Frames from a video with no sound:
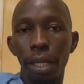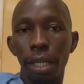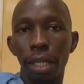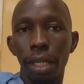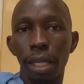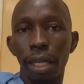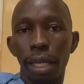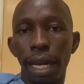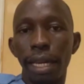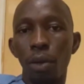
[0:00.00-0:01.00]
Only
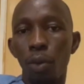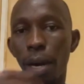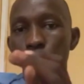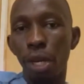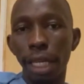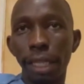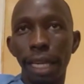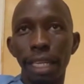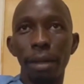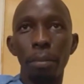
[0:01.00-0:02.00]
now where we don't
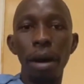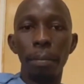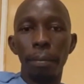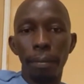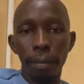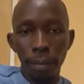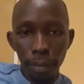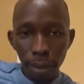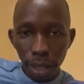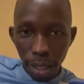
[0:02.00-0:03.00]
accept now
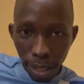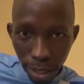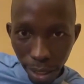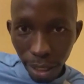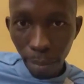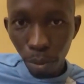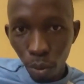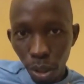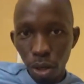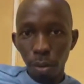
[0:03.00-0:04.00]
for say
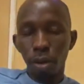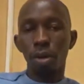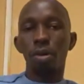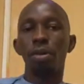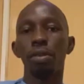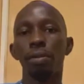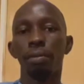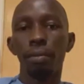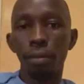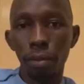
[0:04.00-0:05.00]
this success really
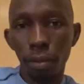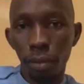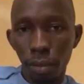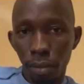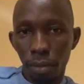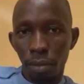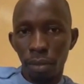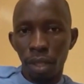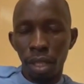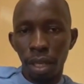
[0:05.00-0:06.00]
happen
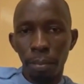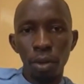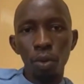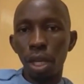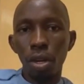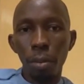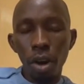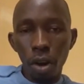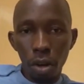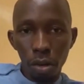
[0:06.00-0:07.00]
now AFCON.
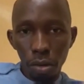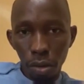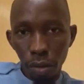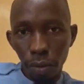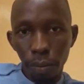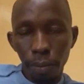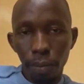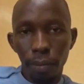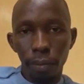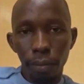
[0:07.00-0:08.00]
Now we
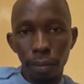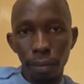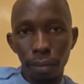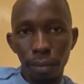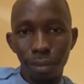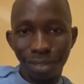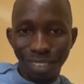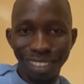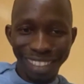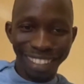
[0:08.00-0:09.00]
all for Sheba
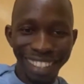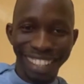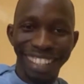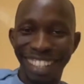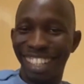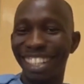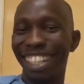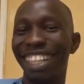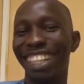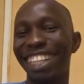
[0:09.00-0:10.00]
and the
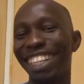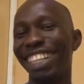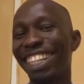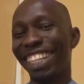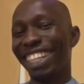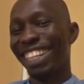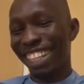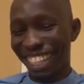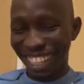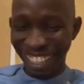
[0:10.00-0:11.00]
one way yesterday,
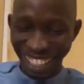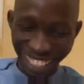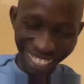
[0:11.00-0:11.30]
boom,